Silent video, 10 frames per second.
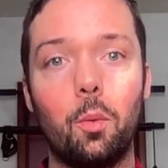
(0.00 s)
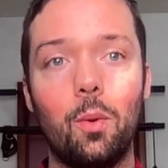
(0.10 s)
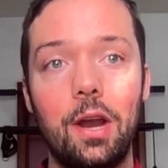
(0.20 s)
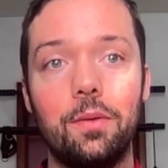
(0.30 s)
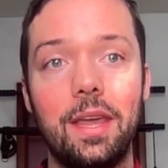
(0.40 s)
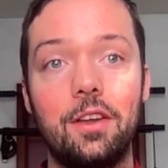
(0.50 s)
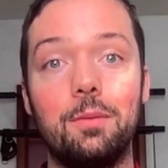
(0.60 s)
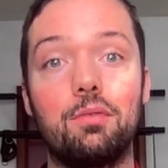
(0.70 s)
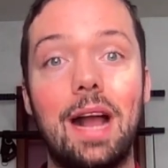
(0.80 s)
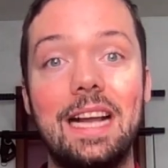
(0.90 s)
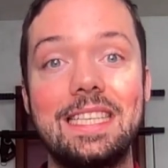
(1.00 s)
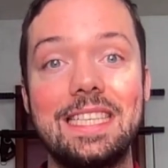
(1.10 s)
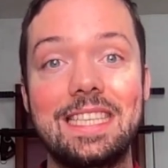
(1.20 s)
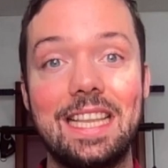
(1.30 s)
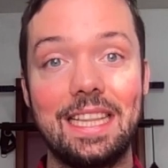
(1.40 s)
where they could
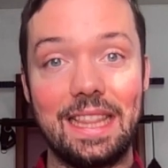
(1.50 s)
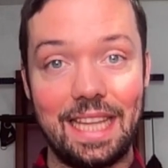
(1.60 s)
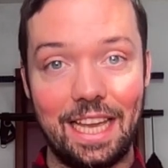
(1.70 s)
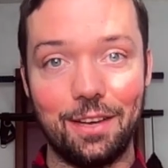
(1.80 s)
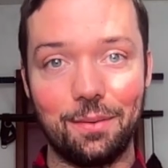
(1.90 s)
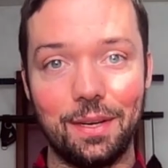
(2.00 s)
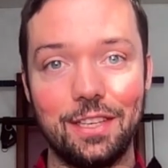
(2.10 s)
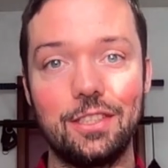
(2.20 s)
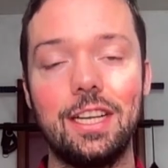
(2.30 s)
practice the language,